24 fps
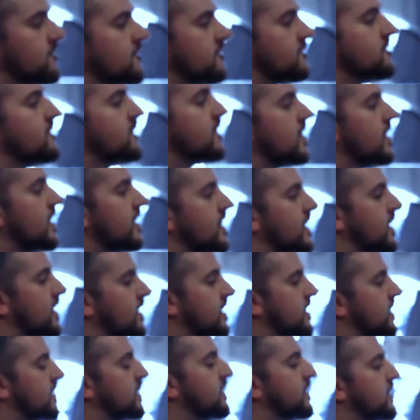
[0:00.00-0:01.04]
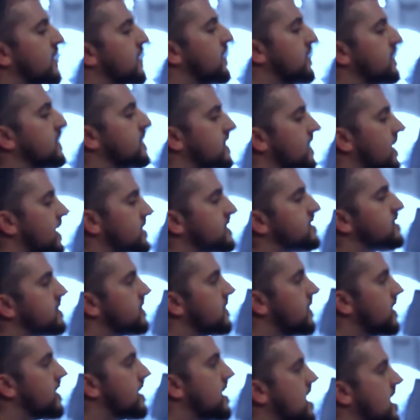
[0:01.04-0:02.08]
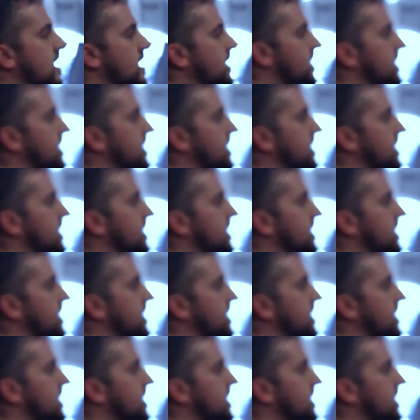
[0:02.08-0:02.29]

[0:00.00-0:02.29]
los los los los, la, los que